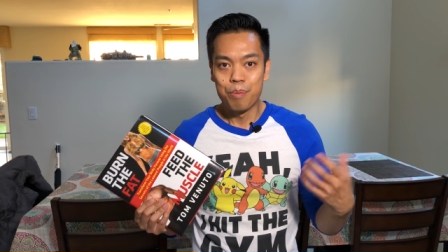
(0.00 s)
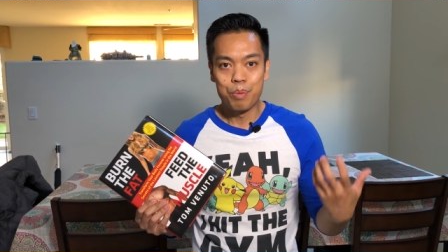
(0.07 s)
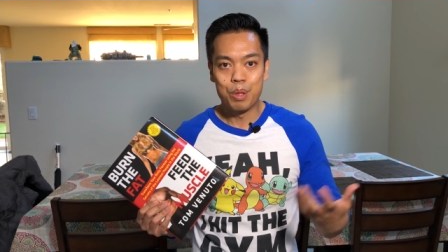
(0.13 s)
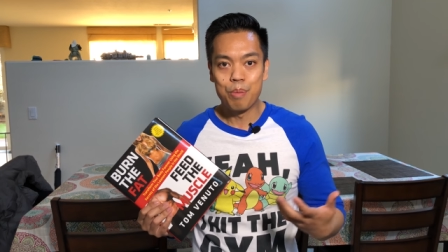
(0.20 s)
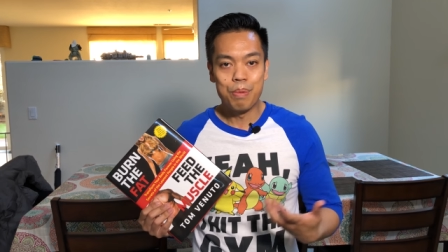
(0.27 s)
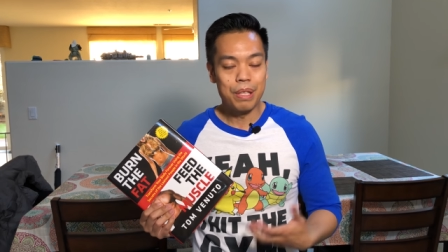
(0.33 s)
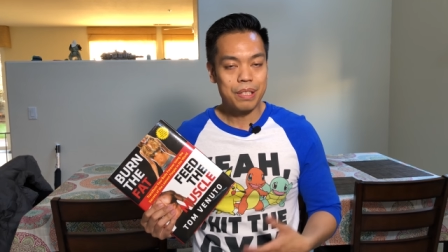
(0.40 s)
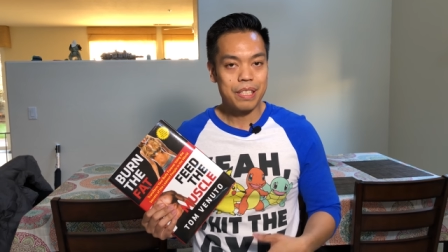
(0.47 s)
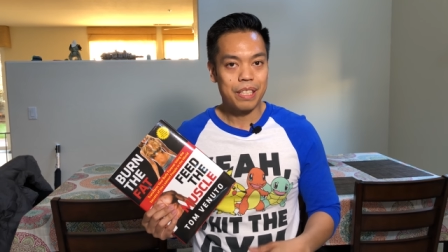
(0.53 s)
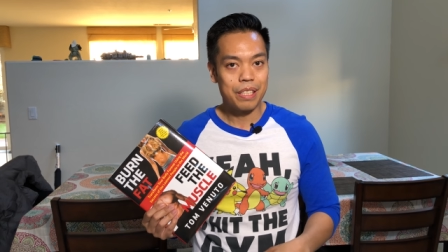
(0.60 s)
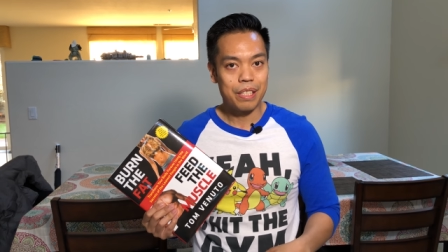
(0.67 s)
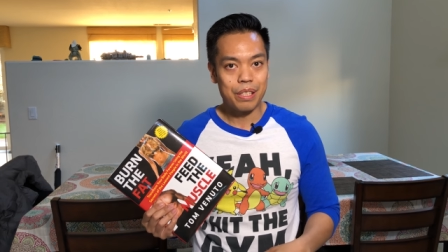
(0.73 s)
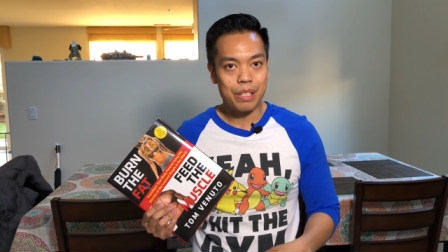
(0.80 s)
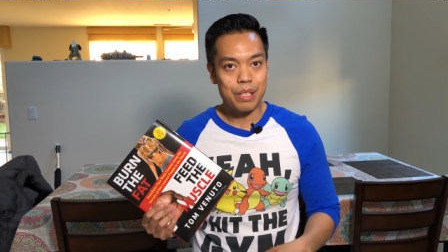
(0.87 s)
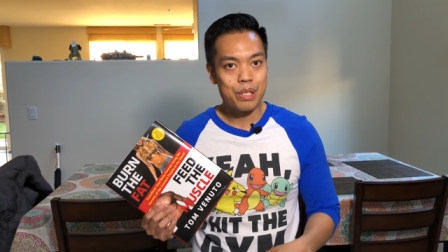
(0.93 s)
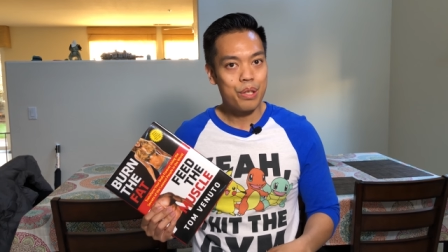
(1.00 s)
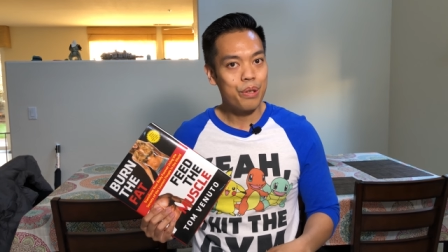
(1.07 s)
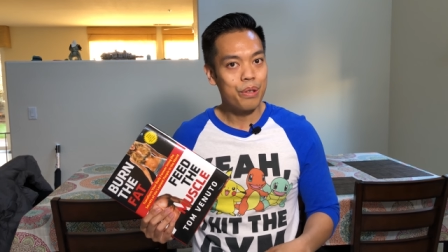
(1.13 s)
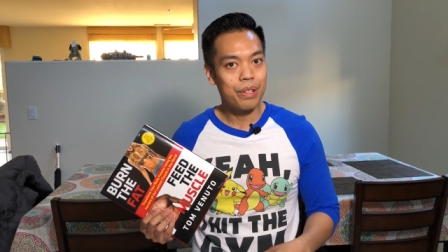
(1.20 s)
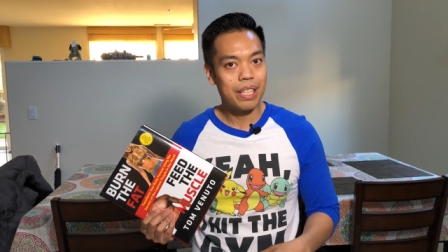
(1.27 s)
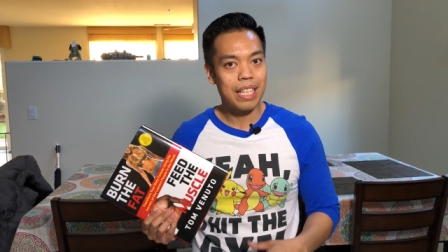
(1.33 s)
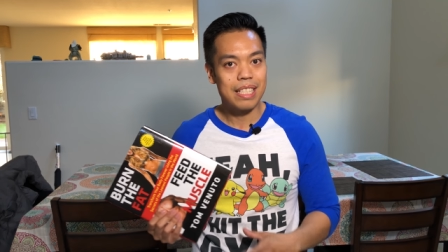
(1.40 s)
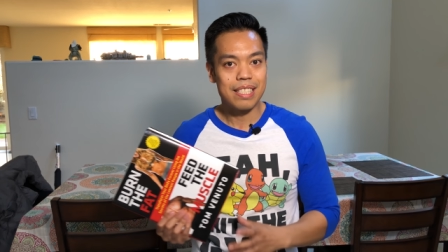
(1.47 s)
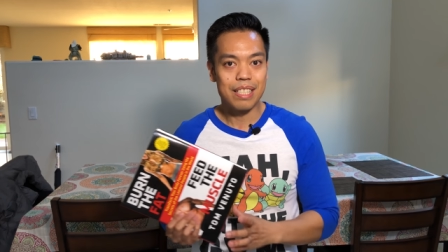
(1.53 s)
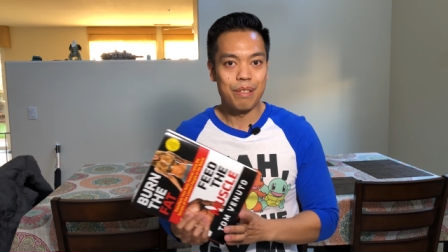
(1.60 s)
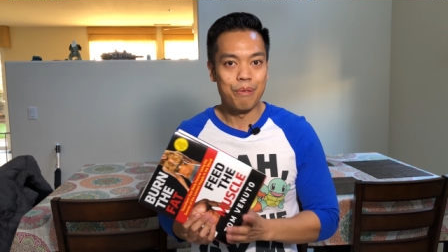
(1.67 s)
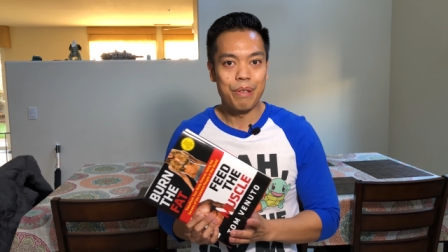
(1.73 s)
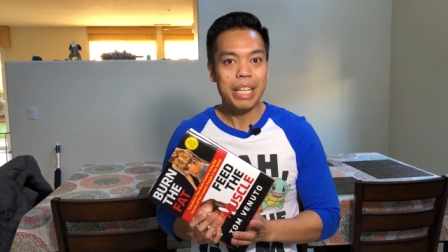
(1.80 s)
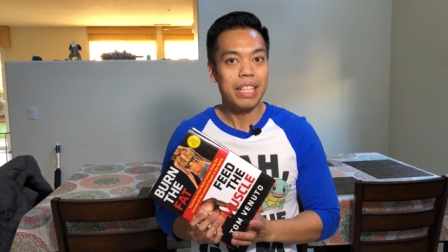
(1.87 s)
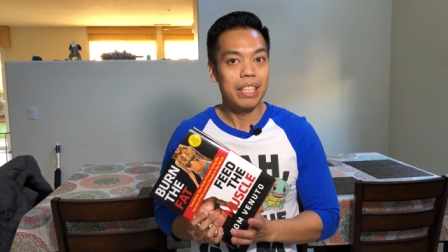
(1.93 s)
to be, tell you the truth as in
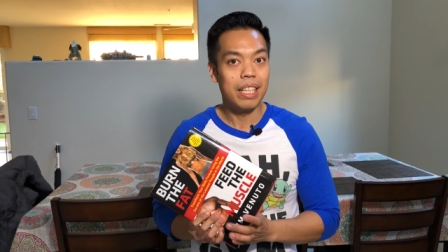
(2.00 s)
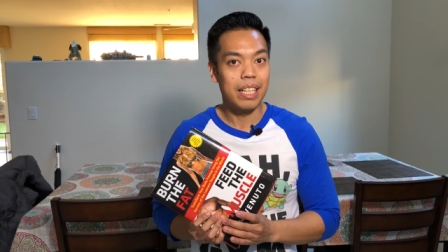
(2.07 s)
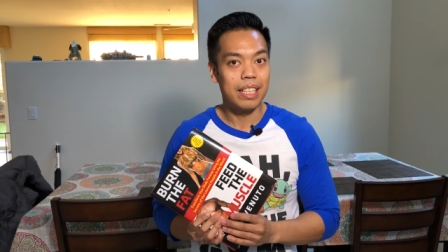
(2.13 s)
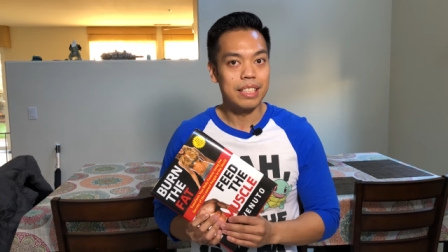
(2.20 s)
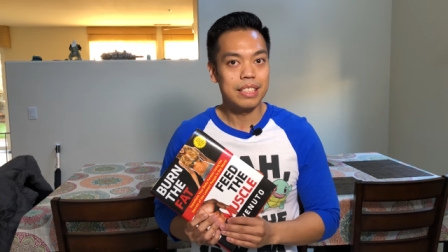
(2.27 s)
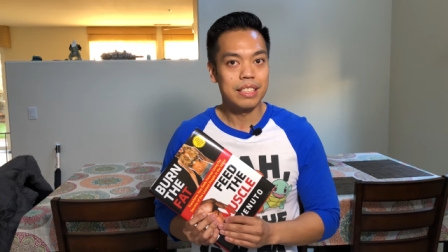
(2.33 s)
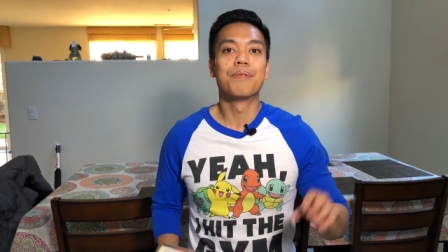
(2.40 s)
weight loss.